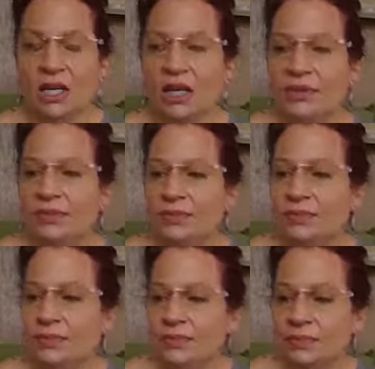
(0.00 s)
Um,
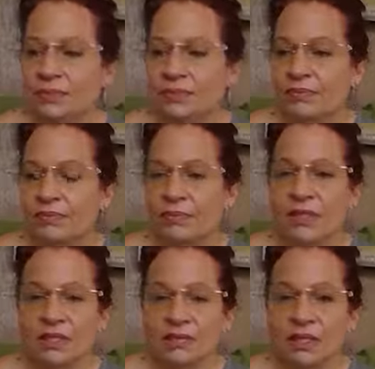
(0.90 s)

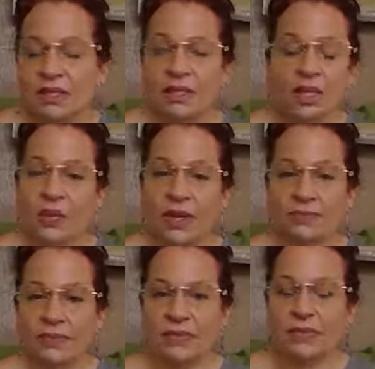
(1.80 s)
makes me anyway.
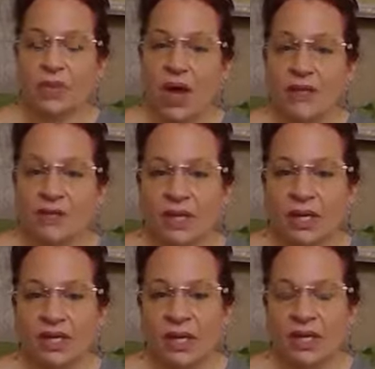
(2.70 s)
So I feel
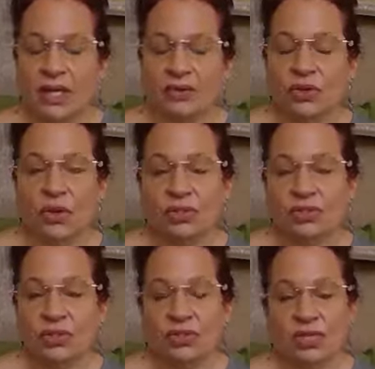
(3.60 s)
like that uh,
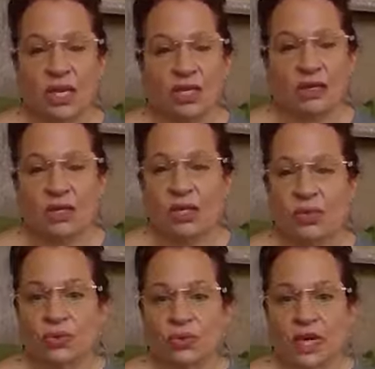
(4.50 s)
God's just like you
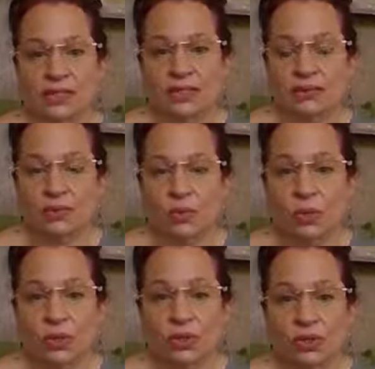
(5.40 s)
know that didn't
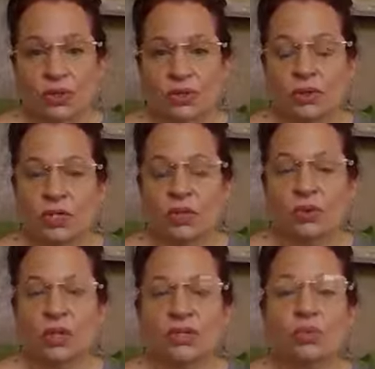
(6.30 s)
work. You know,
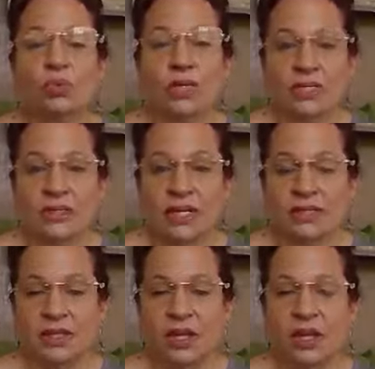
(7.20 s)
let's
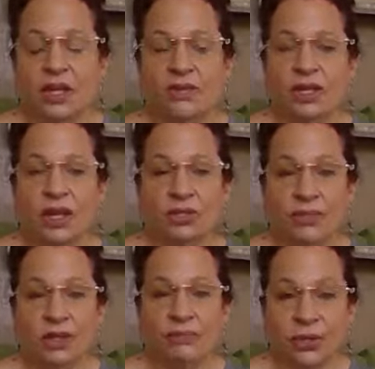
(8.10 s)
reassess. He's got
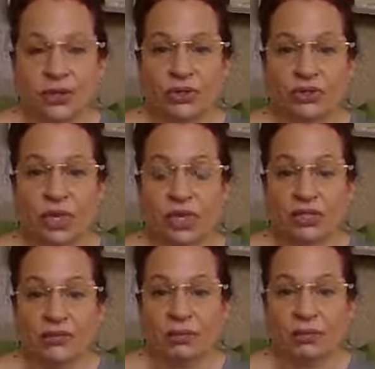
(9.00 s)
something better. He's got a
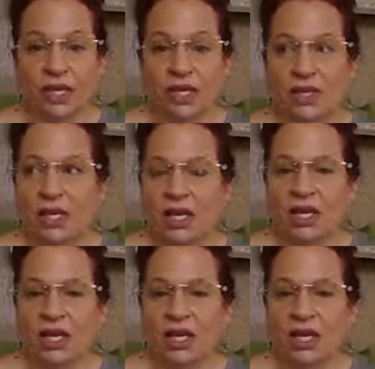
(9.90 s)
different plan.